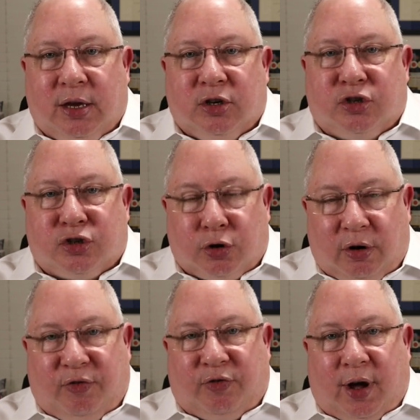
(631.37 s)

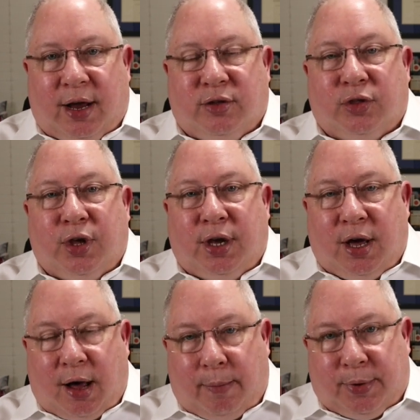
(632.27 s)
certify that the
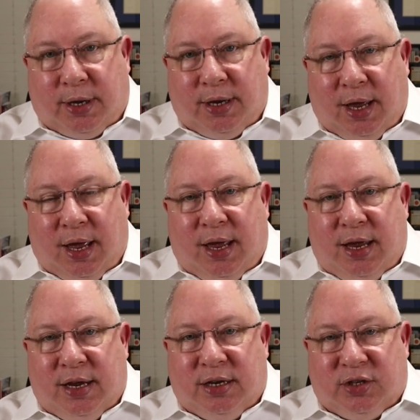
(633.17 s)
copy
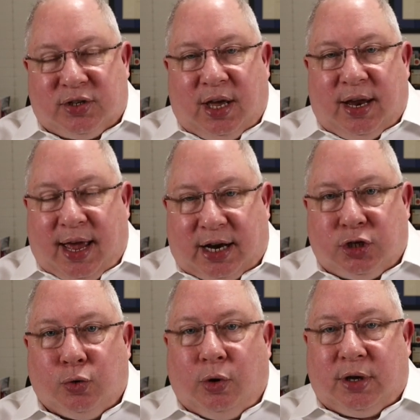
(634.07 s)
is an
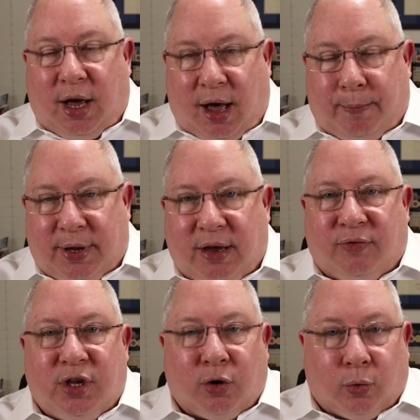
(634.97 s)
actual copy of
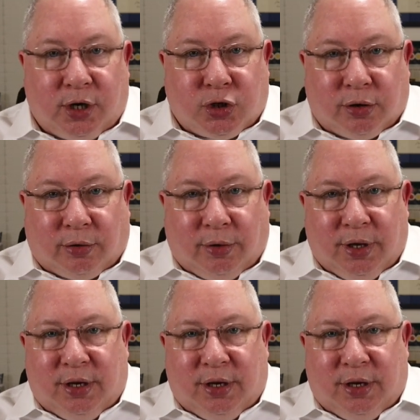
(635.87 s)
the original.